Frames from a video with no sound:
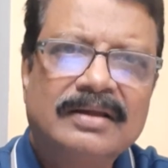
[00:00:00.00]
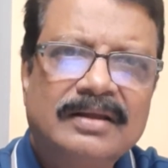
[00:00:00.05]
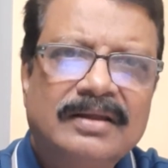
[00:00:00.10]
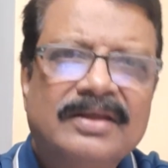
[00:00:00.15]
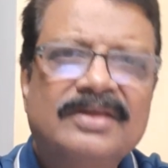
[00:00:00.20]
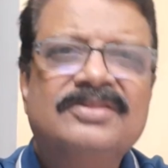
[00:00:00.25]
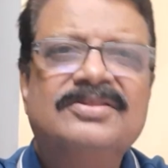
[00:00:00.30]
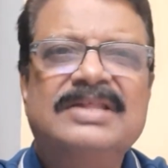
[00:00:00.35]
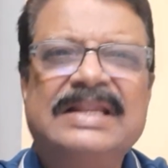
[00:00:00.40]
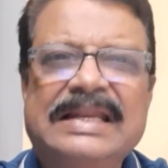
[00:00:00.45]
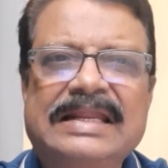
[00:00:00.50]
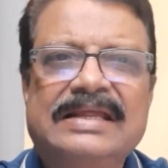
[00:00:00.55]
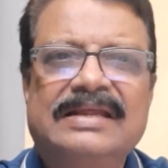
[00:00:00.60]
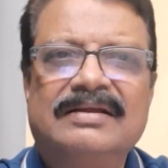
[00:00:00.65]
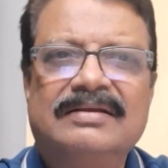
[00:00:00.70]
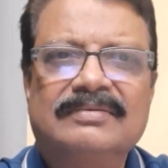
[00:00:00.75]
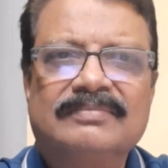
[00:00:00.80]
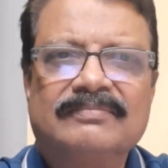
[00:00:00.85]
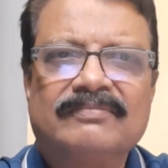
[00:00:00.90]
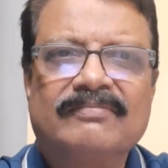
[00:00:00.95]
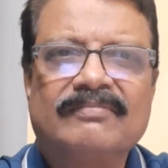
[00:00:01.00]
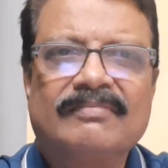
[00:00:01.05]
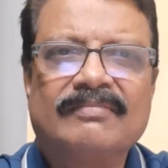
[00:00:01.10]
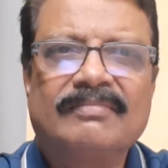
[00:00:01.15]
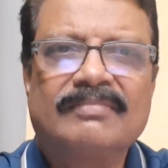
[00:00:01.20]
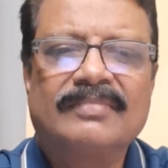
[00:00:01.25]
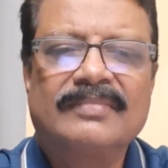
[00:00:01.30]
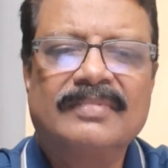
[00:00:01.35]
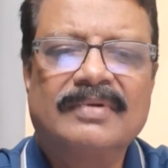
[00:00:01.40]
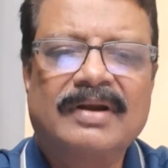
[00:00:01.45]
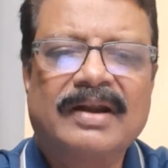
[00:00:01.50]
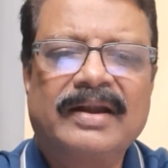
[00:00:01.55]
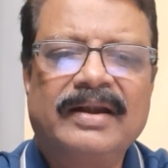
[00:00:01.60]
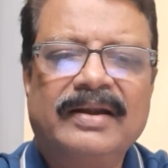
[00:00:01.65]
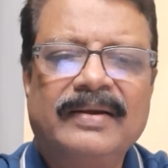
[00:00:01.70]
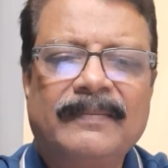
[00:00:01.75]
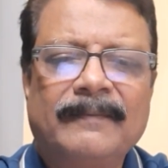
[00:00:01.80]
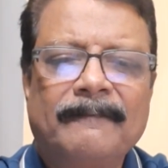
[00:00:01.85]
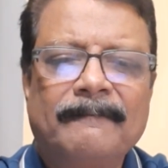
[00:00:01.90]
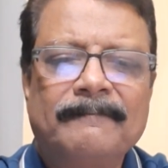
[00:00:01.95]
easily,
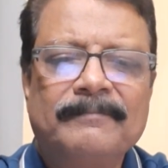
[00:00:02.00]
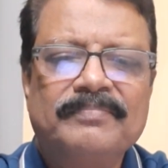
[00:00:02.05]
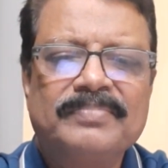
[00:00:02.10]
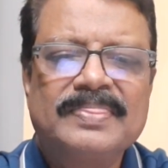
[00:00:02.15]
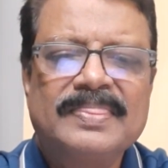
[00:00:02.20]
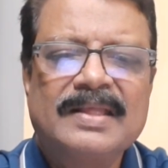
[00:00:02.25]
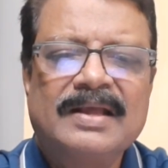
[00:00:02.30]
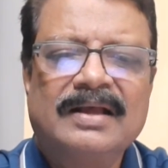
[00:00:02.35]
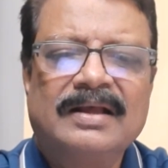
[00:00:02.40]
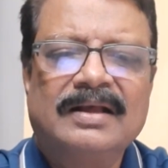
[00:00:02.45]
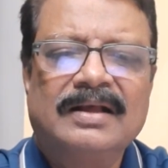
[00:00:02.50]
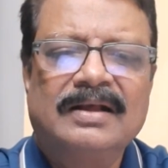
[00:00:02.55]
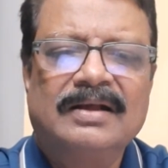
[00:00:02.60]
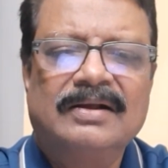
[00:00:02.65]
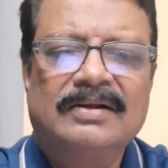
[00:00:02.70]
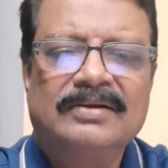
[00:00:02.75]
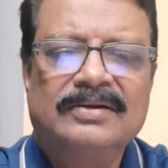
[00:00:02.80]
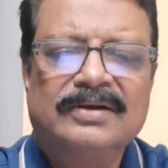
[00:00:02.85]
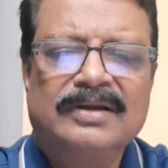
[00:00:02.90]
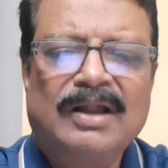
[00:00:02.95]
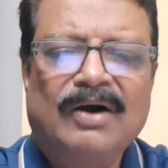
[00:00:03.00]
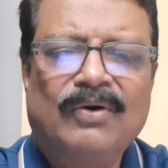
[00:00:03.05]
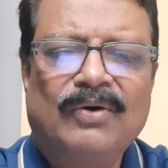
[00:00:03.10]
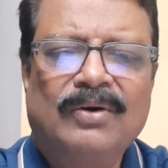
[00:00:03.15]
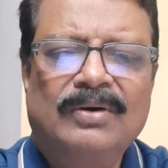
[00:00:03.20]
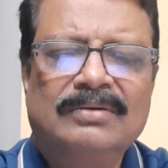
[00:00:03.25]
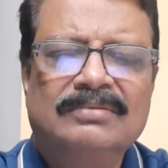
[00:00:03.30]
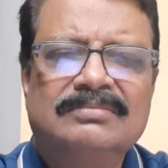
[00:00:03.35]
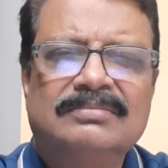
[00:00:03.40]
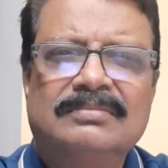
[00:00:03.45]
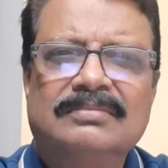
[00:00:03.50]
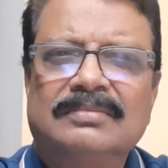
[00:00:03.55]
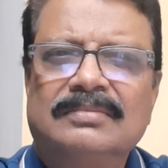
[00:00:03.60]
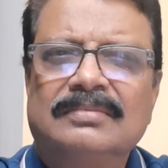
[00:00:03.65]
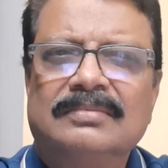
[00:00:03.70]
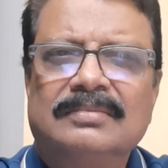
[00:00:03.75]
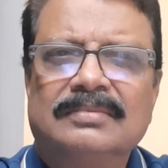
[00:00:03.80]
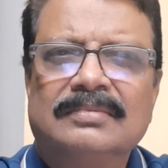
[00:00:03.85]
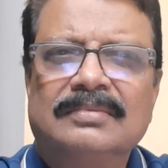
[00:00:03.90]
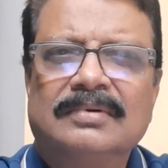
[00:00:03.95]
right? Now,
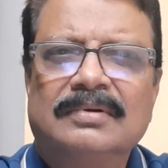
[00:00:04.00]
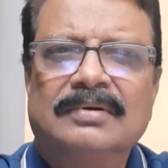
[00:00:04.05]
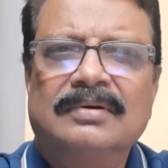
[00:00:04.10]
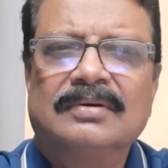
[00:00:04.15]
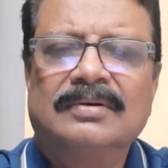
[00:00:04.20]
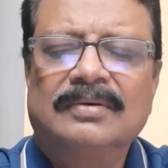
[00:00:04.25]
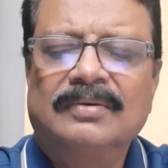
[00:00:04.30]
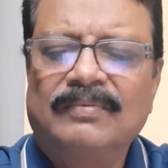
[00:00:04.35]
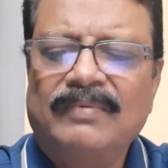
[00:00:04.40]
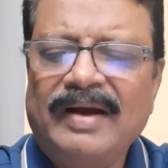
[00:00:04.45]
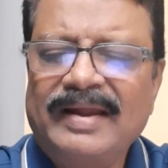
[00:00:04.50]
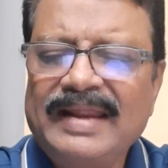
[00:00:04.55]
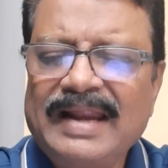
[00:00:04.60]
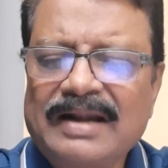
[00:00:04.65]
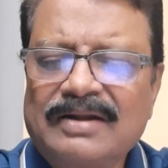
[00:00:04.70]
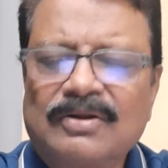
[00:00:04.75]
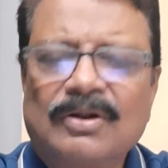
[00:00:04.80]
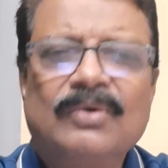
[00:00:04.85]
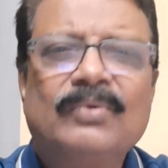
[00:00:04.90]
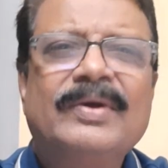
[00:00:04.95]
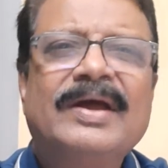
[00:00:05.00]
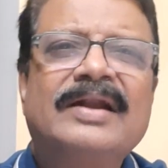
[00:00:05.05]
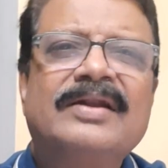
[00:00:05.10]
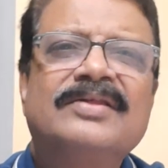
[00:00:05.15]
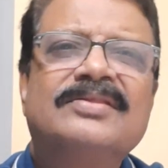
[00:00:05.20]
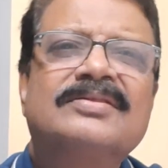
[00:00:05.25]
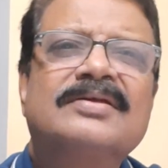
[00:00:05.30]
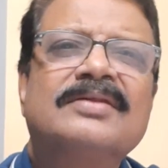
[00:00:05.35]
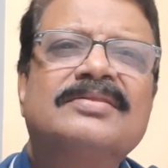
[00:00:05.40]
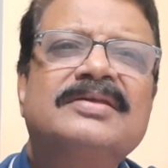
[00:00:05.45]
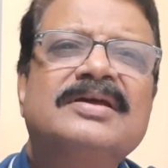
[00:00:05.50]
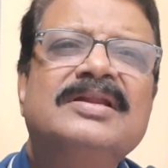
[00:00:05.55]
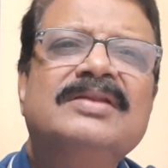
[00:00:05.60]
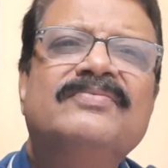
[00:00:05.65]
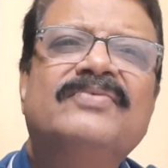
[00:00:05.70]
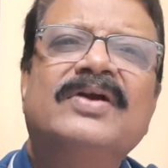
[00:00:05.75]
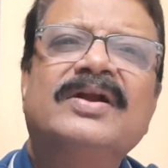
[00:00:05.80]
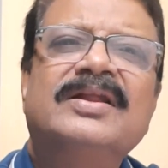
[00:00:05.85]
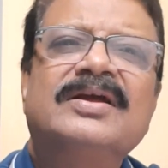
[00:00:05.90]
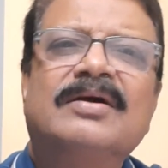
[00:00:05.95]
why at all we are discussing
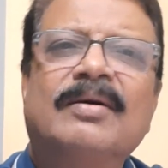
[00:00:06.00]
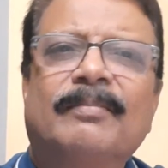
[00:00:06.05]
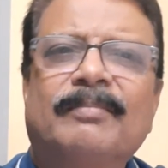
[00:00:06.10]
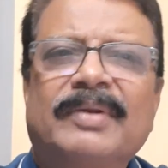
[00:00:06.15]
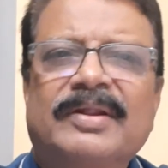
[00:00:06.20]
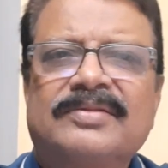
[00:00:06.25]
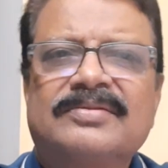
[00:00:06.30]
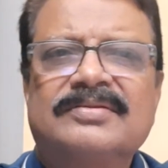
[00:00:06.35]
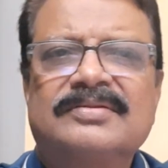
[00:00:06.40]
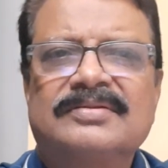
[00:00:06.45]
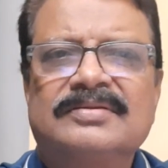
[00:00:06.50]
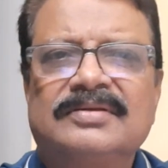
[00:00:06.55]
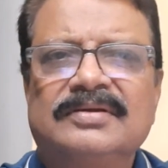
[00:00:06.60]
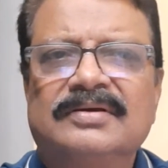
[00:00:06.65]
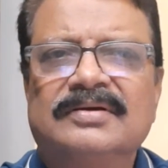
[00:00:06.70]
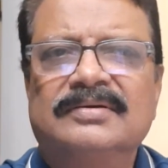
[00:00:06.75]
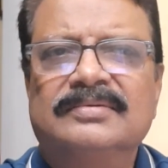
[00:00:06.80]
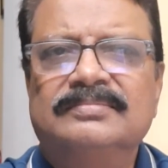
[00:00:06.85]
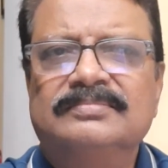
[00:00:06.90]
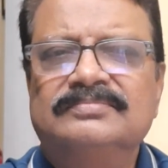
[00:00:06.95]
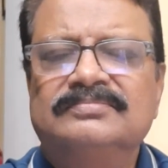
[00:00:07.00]
inferiority complex here?